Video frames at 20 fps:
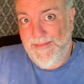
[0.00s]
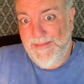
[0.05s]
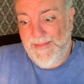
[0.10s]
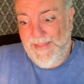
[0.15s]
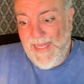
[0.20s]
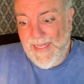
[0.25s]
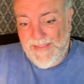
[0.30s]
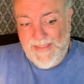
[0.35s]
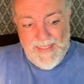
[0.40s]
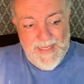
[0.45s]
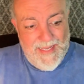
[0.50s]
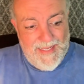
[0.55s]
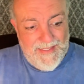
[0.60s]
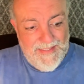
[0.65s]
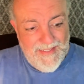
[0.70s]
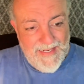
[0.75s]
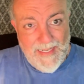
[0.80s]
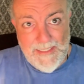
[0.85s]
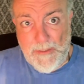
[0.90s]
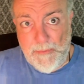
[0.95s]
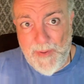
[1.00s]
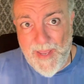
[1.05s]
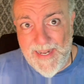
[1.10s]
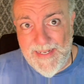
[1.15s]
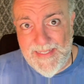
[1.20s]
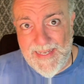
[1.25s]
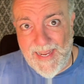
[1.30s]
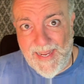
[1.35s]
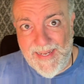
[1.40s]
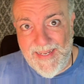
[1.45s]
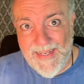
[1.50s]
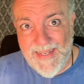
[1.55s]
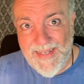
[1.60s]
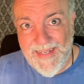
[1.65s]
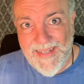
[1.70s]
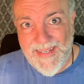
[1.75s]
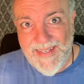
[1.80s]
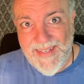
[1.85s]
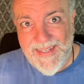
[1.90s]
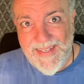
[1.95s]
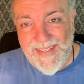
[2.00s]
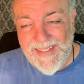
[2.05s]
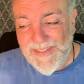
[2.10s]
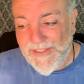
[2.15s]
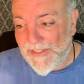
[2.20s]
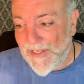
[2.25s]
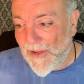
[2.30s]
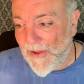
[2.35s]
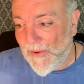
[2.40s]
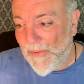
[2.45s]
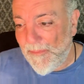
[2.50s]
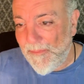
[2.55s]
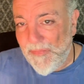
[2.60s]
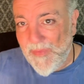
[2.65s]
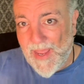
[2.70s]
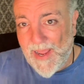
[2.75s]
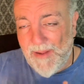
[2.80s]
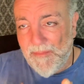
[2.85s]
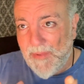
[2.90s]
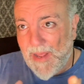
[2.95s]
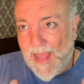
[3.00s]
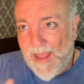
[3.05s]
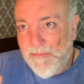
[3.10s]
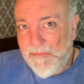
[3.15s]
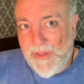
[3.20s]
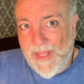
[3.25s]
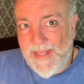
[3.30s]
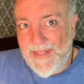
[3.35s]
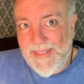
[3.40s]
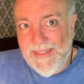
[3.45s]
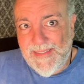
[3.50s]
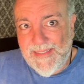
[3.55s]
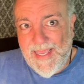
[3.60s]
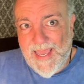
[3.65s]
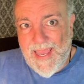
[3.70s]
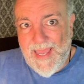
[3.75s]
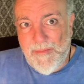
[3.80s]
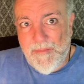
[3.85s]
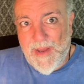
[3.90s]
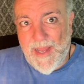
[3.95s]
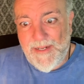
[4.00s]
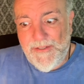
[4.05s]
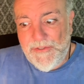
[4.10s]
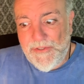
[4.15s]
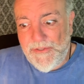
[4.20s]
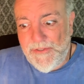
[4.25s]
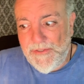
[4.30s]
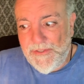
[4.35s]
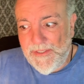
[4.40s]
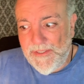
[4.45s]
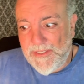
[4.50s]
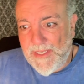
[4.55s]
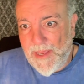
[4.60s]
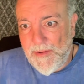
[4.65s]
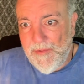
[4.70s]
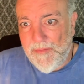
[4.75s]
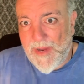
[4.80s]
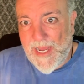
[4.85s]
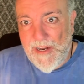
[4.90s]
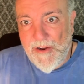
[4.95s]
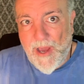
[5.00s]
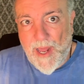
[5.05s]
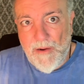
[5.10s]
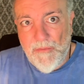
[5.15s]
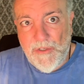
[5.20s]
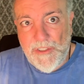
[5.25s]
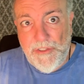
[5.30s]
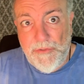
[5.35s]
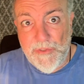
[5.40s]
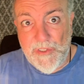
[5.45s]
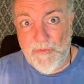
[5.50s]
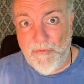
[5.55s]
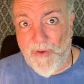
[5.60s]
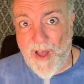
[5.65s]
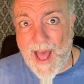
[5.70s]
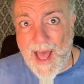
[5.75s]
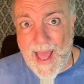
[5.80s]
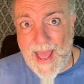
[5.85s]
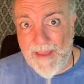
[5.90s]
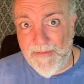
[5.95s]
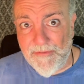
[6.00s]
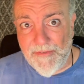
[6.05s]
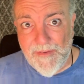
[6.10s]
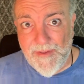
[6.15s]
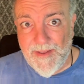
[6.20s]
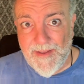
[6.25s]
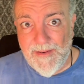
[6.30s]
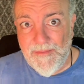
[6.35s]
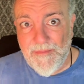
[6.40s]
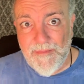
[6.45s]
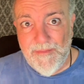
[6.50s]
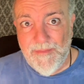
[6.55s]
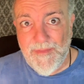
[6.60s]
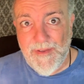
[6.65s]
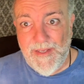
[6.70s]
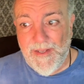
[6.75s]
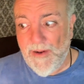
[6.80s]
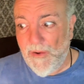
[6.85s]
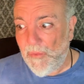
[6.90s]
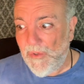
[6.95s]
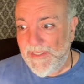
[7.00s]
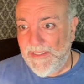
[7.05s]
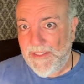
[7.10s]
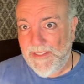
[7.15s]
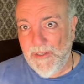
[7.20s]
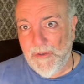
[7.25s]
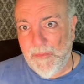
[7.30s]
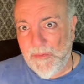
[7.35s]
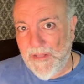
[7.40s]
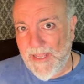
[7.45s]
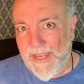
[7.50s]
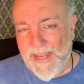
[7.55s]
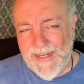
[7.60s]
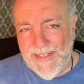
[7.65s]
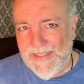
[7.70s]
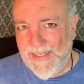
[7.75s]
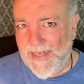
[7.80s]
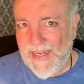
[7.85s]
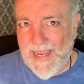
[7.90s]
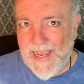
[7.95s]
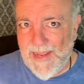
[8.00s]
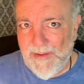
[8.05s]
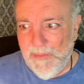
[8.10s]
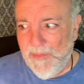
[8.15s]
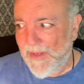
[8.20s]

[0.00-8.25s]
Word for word: That's it. That's Pente. So I, I, played this game. I introduced this game to my daughter when she was five, and you know we still play it today.